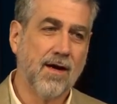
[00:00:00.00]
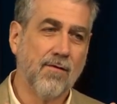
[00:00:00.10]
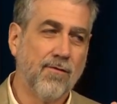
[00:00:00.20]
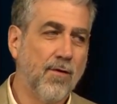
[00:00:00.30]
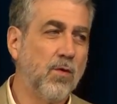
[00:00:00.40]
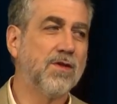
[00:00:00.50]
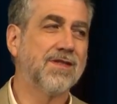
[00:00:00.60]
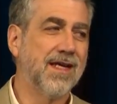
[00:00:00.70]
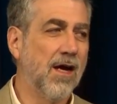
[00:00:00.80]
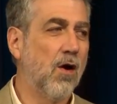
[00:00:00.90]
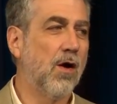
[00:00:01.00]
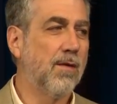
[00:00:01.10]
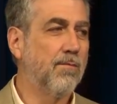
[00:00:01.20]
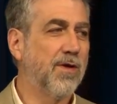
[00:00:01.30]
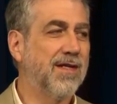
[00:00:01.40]
of focusing
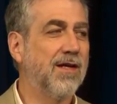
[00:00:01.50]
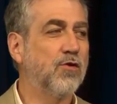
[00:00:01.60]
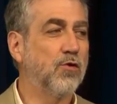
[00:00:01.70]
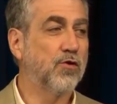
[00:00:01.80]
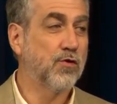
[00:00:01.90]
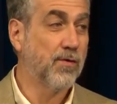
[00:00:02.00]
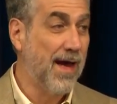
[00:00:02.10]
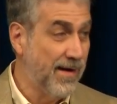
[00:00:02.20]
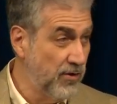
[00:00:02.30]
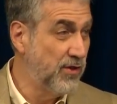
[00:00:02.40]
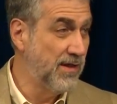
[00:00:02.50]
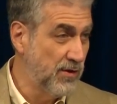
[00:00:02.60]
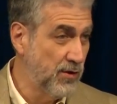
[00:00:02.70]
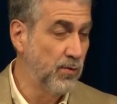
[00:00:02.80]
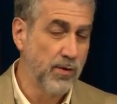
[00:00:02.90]
on potential
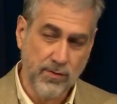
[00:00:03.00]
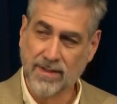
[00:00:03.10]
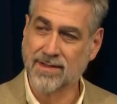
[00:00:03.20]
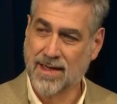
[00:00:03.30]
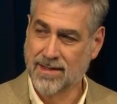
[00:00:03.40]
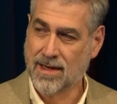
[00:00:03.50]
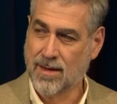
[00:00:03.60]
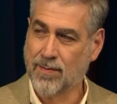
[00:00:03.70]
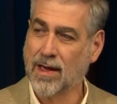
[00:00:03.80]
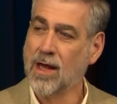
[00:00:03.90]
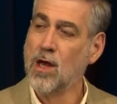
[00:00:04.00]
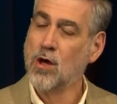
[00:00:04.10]
strategies to address that topic.